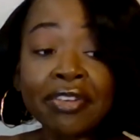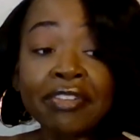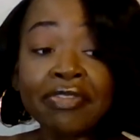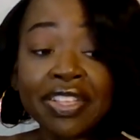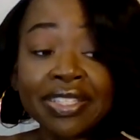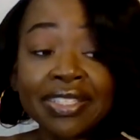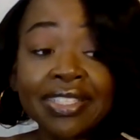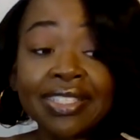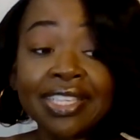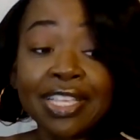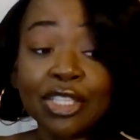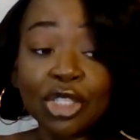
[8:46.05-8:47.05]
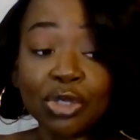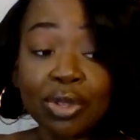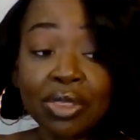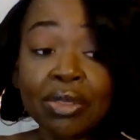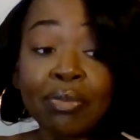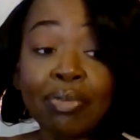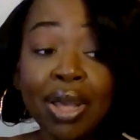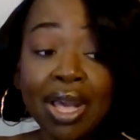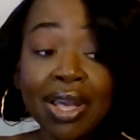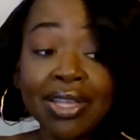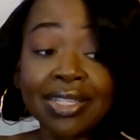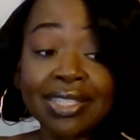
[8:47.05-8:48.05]
offenses can strengthen
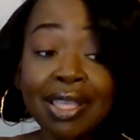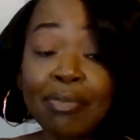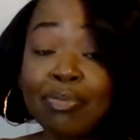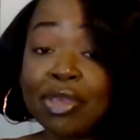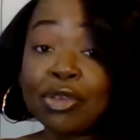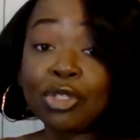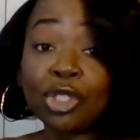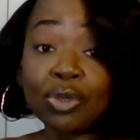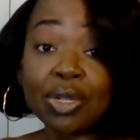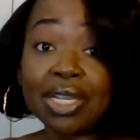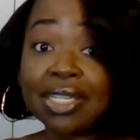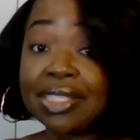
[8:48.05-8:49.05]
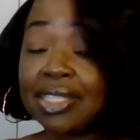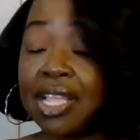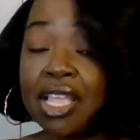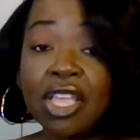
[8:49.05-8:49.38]
bonds and build trust.